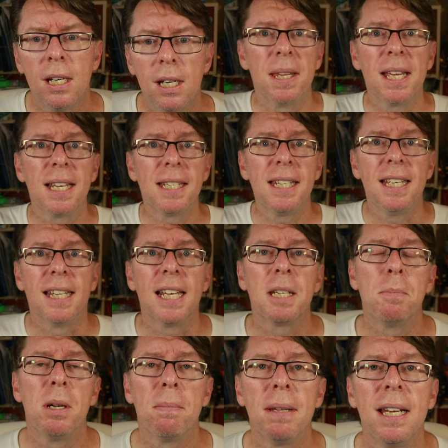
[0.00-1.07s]
But that's it.
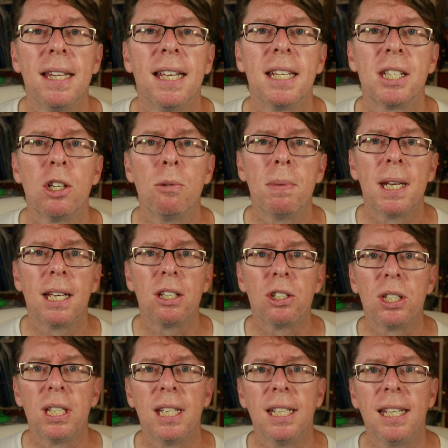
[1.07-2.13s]
That's my plan. That's
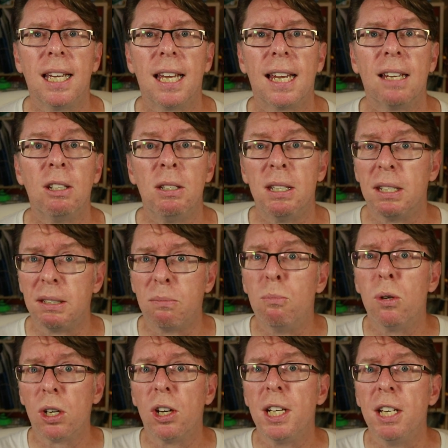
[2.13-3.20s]
OpenHD and
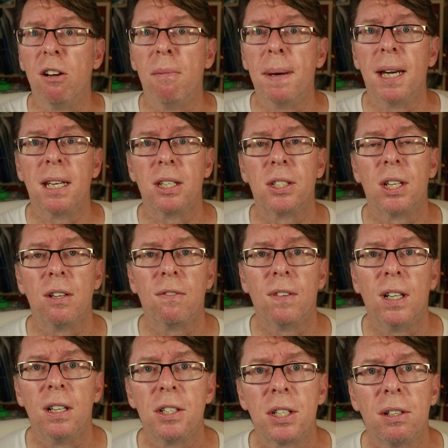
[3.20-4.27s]
what I know about it so far.